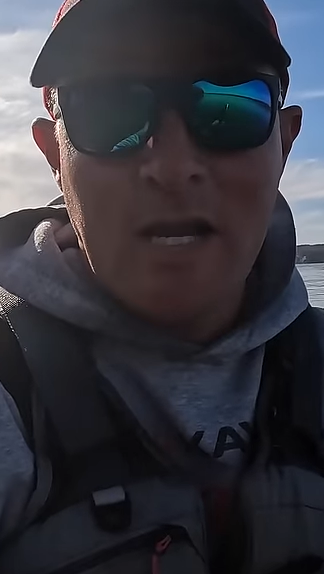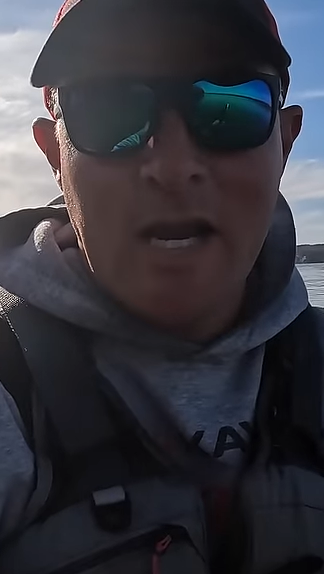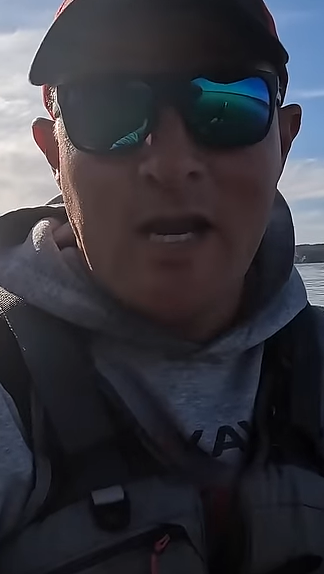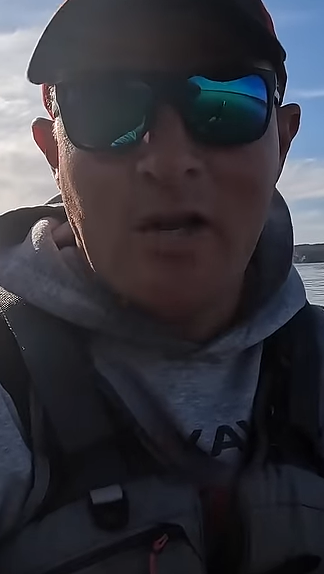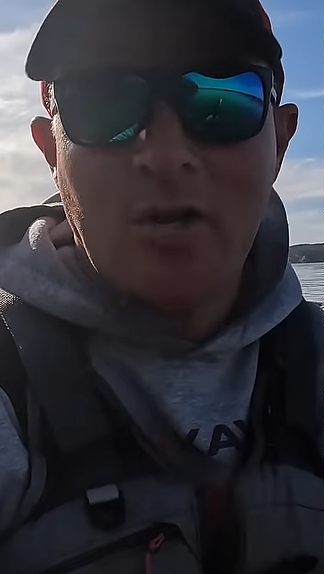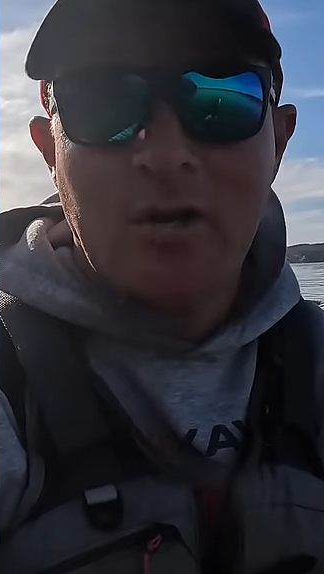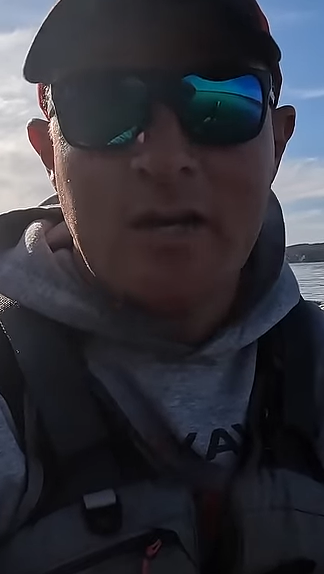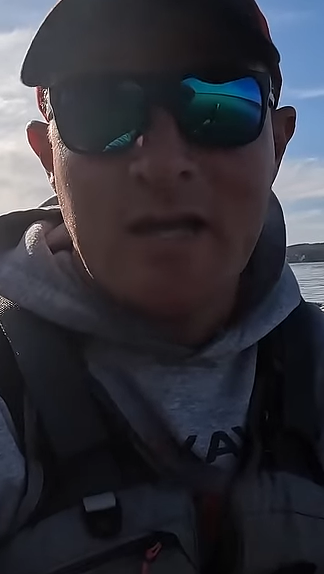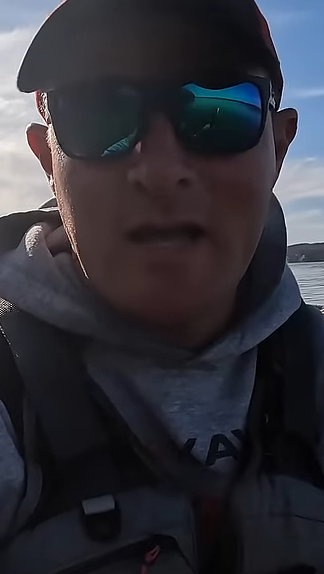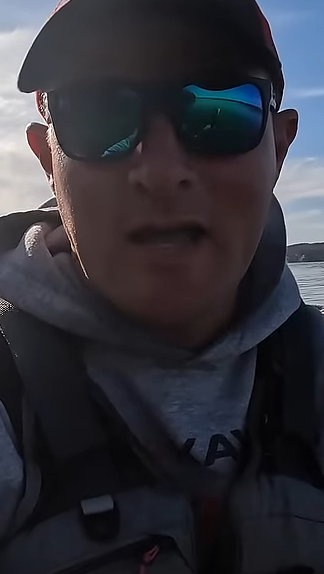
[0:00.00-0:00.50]

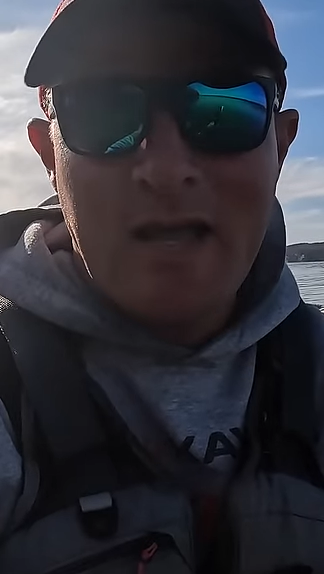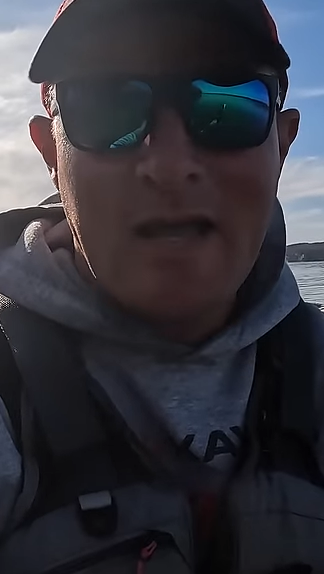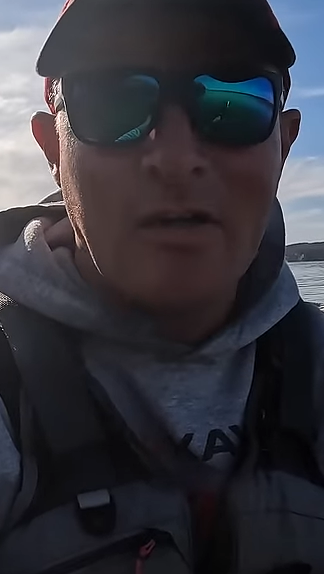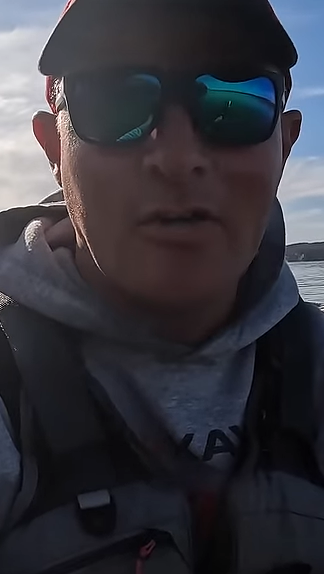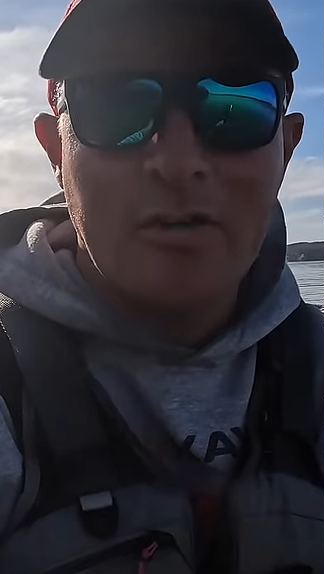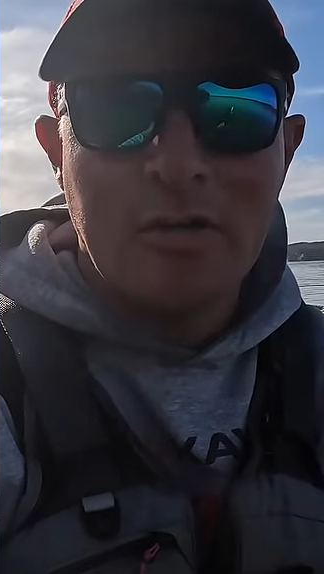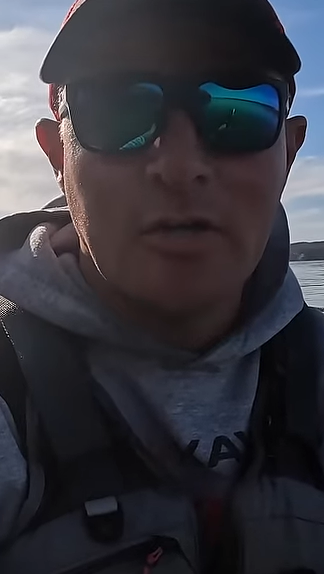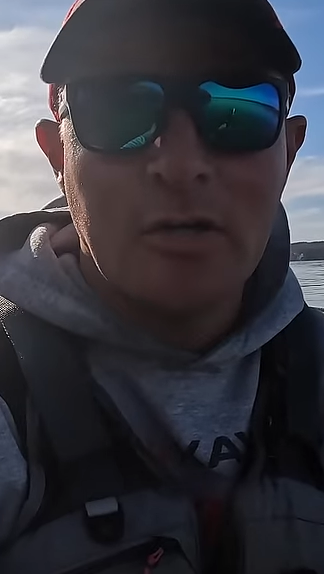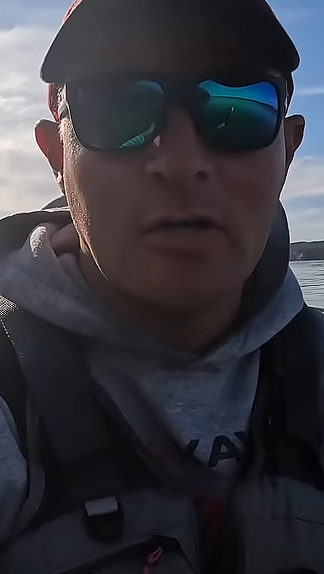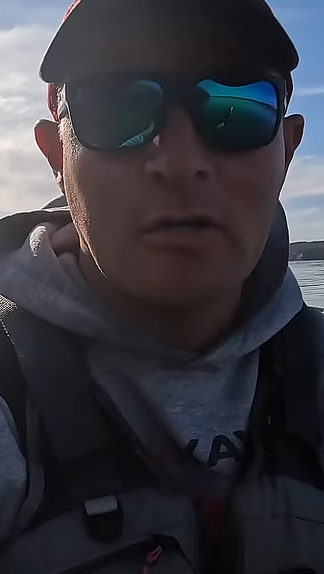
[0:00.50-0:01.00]
area
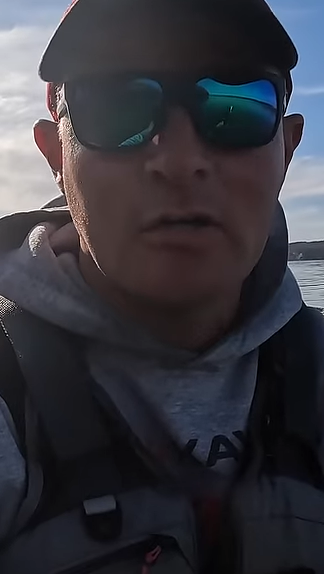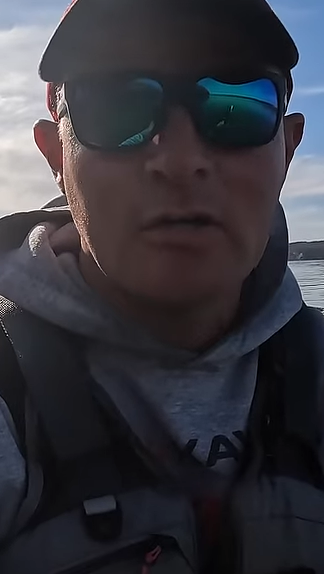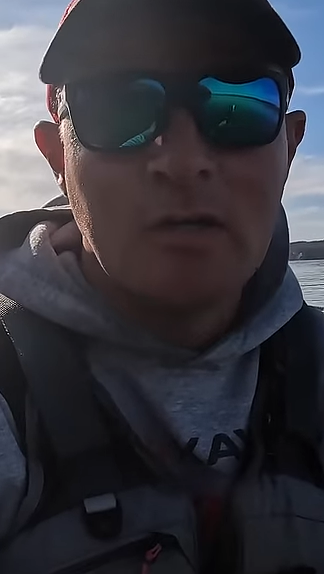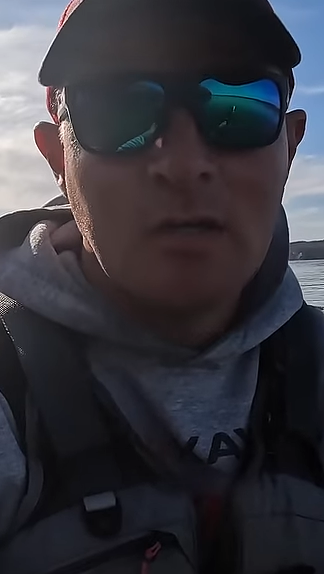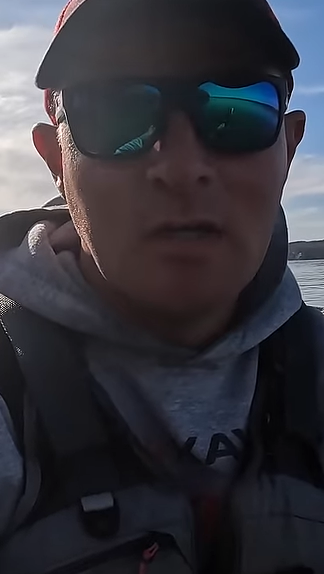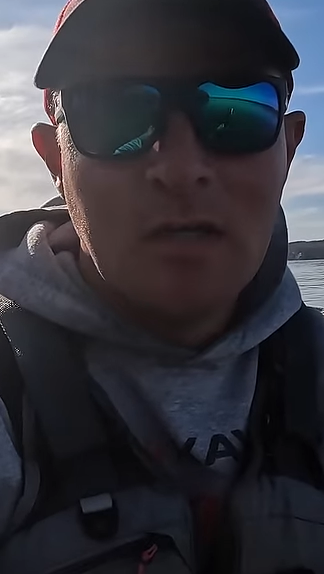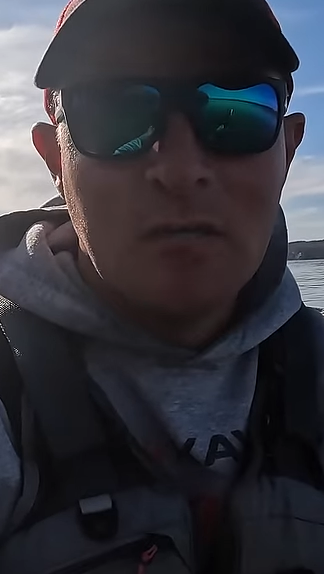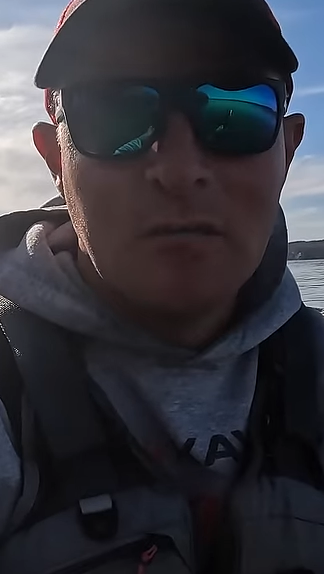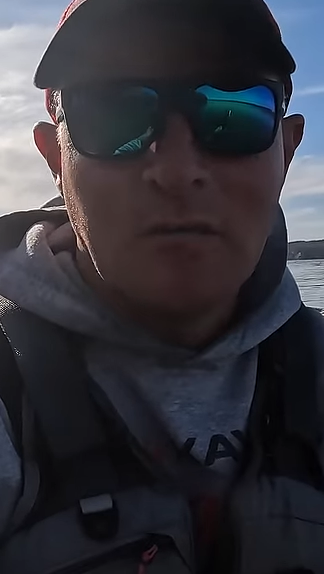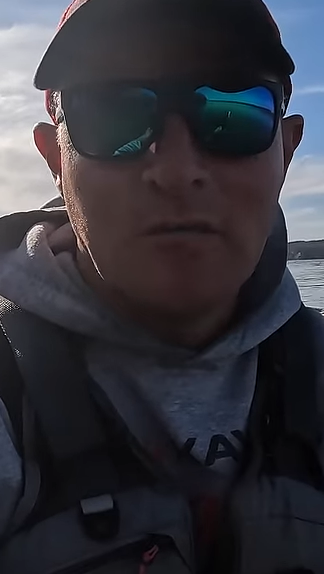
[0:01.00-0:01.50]
out here
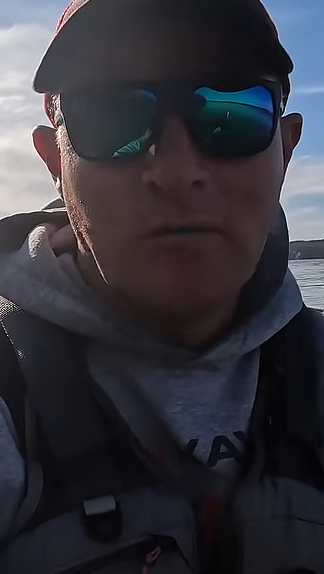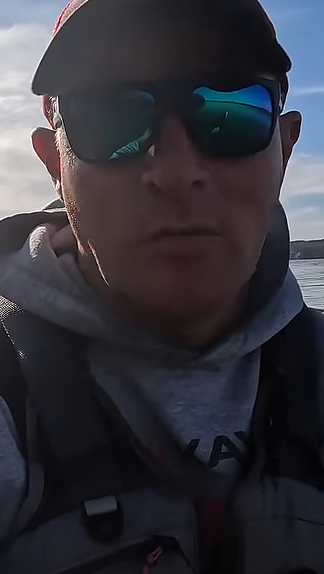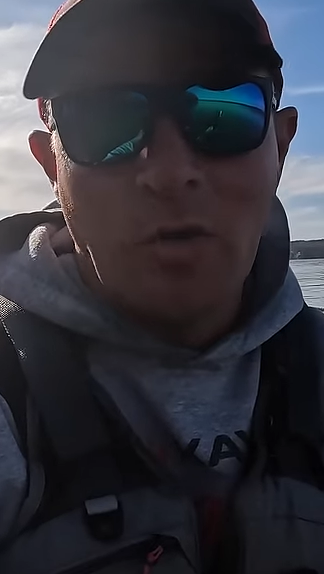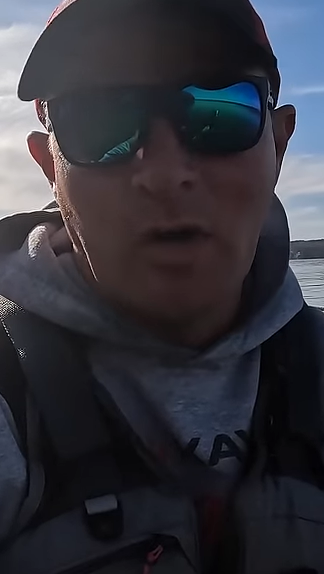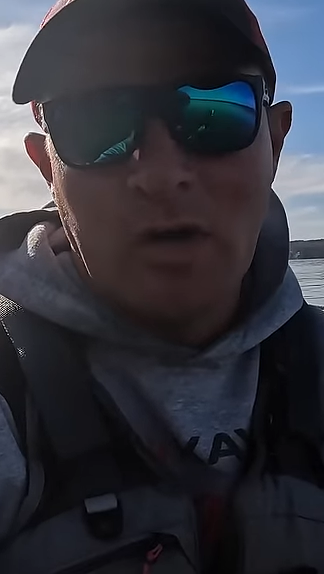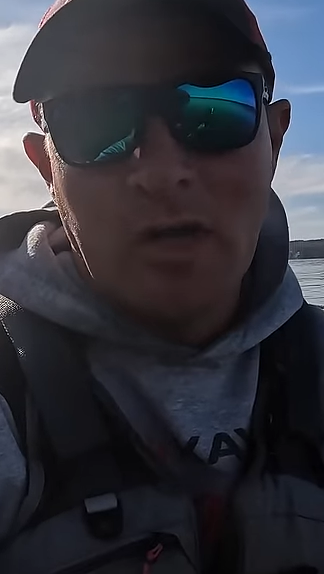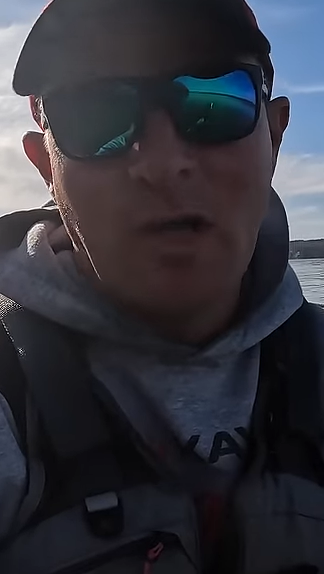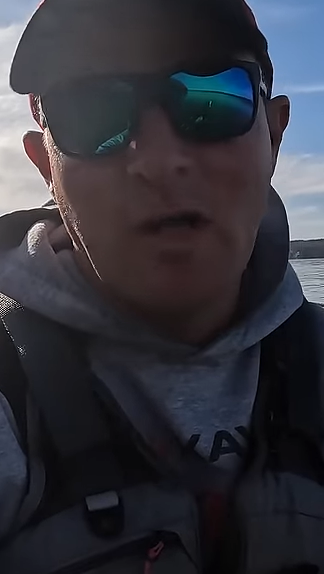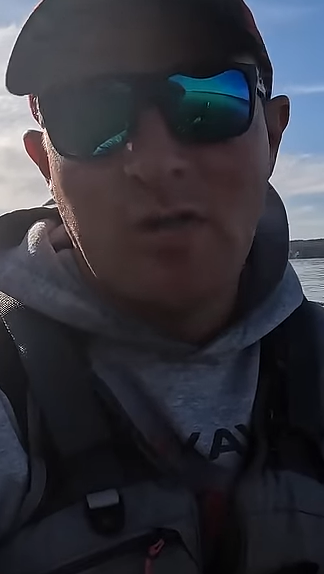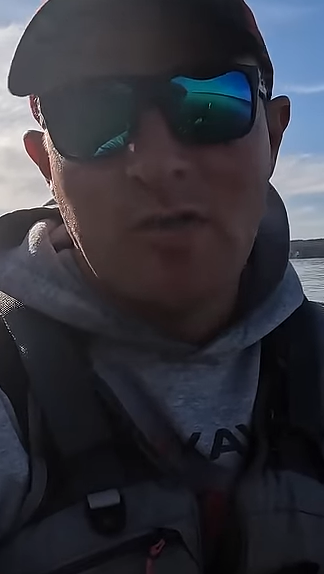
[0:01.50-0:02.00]

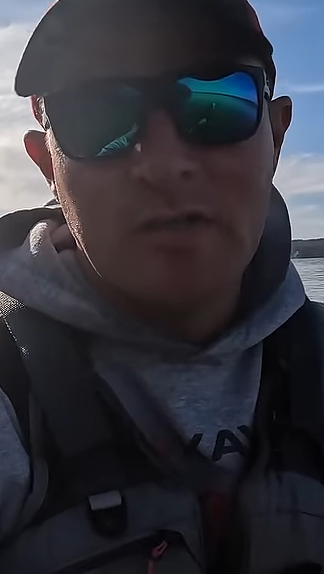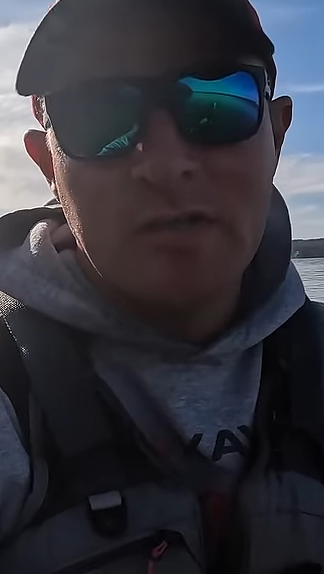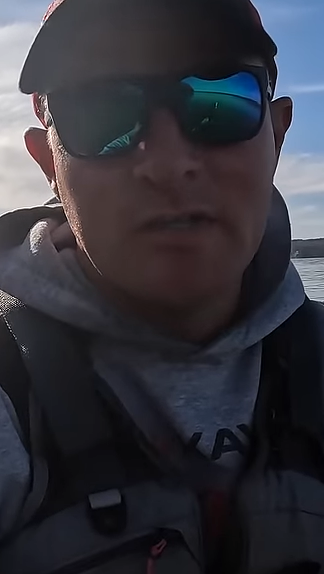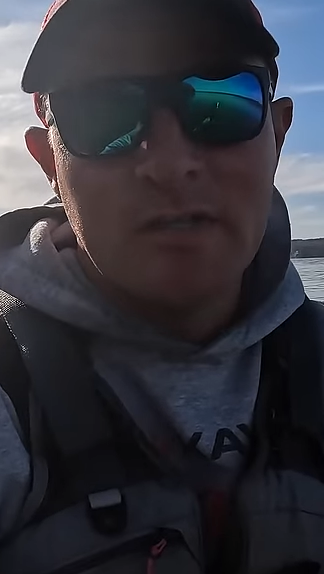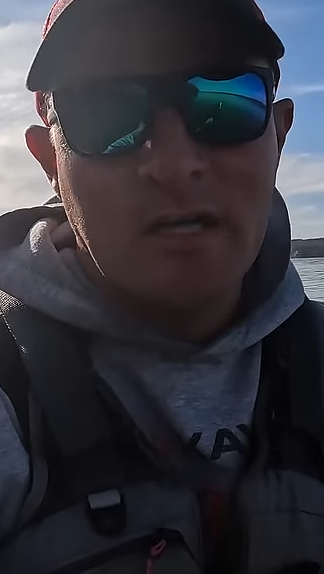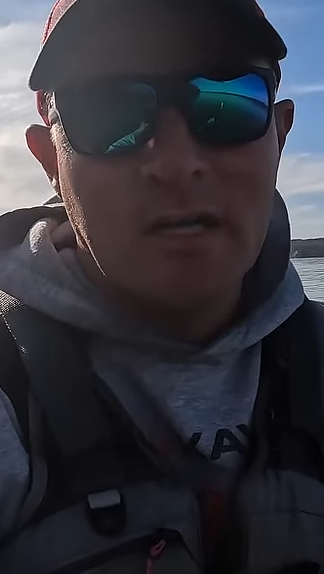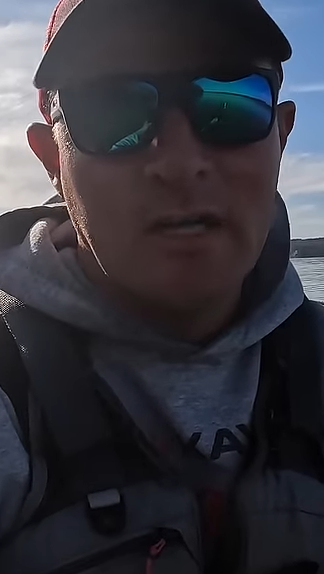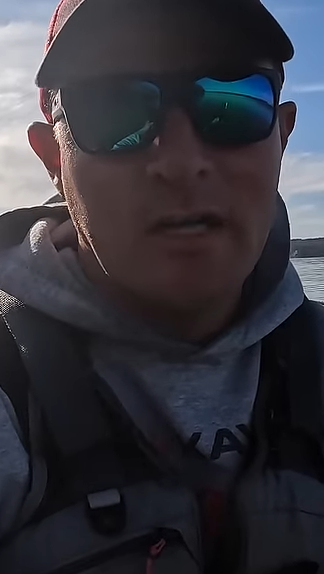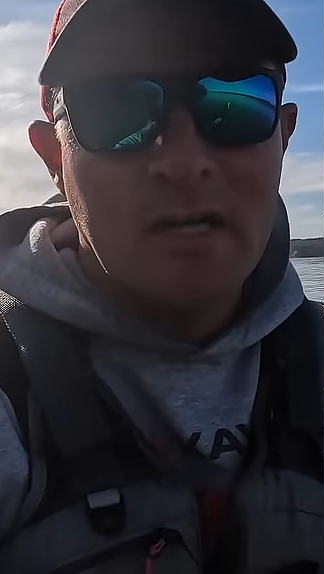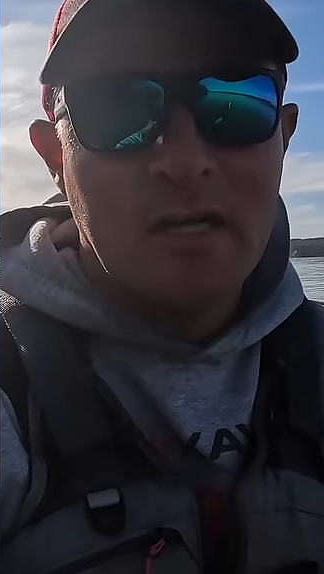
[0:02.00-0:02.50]
before I call it a
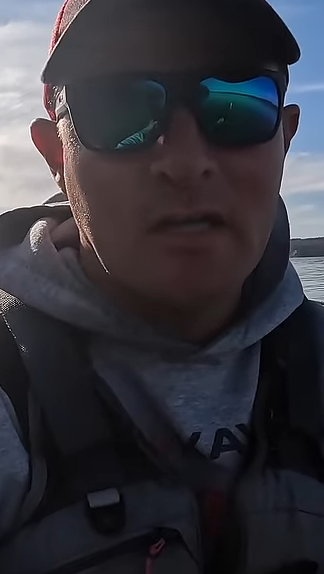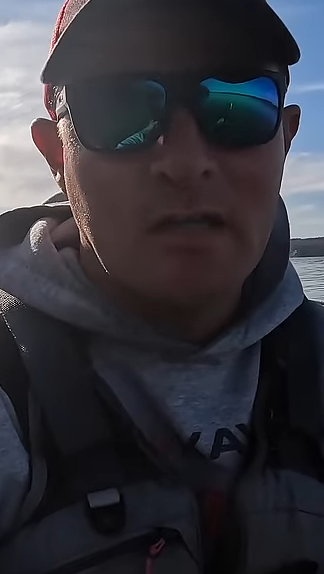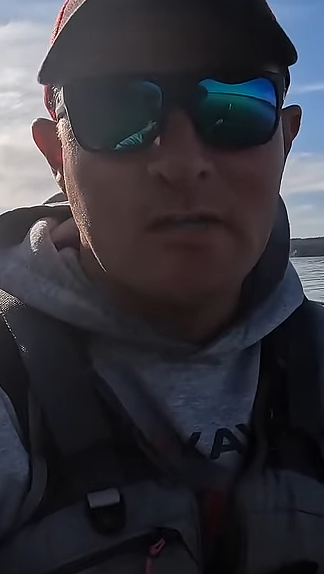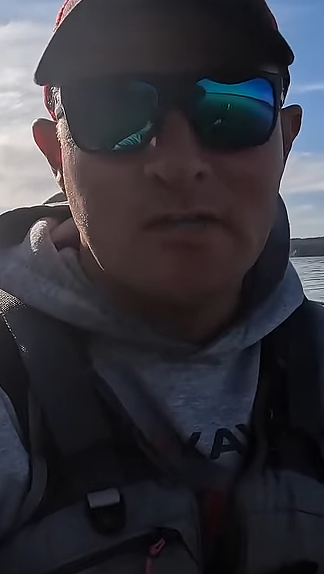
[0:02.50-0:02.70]
day.